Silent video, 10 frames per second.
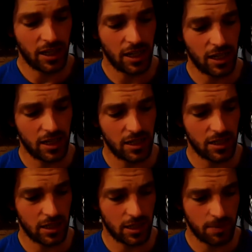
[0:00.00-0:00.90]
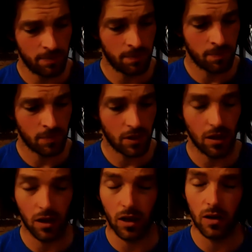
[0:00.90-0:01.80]
and
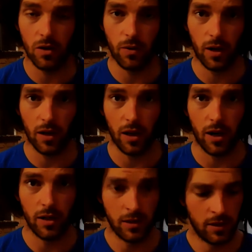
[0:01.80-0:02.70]
yeah, get a new regulator.